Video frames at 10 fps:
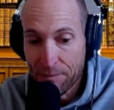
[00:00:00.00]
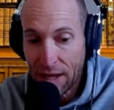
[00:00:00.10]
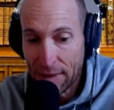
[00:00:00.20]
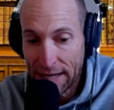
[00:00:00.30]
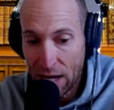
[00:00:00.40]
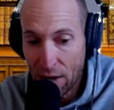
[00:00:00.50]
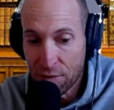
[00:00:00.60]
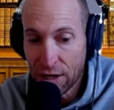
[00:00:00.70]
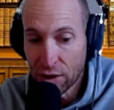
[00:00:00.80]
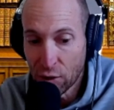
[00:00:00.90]
about how
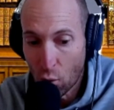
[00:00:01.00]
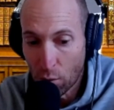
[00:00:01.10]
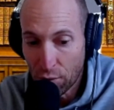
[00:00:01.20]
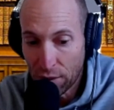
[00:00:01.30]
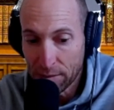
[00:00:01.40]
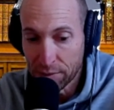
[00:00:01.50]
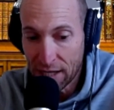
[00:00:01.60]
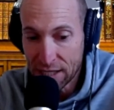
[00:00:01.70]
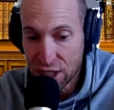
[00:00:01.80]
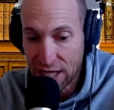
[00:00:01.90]
they're incorporating
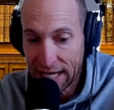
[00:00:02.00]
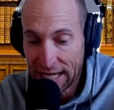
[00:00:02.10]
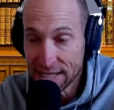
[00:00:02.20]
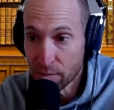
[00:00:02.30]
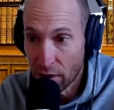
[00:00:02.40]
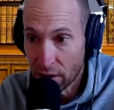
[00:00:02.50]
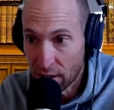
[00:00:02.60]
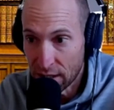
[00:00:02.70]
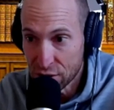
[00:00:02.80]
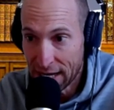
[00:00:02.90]
blockchain and smart
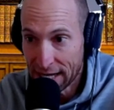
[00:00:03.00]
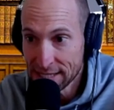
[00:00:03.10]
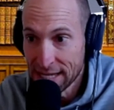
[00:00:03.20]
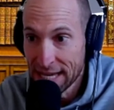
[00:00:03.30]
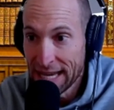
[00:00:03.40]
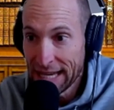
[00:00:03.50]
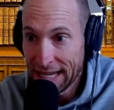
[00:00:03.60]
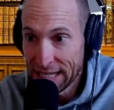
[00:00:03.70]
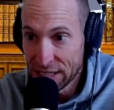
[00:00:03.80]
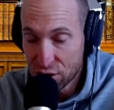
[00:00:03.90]
contracts
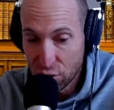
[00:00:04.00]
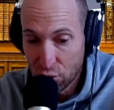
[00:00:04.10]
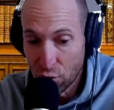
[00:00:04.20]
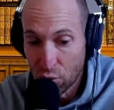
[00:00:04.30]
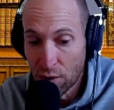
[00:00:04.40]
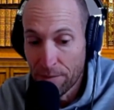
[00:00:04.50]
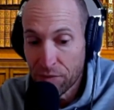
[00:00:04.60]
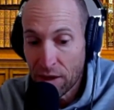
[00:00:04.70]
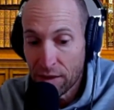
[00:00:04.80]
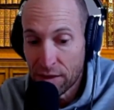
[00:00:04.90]
into
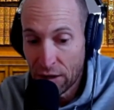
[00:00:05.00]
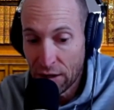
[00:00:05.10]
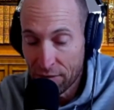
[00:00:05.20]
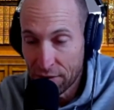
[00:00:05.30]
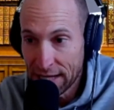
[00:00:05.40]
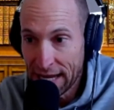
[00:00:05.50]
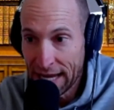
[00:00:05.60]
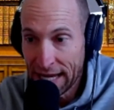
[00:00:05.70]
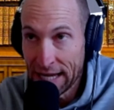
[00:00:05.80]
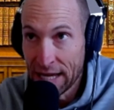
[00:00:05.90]
their
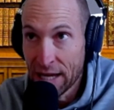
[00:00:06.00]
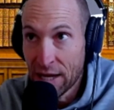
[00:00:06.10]
everyday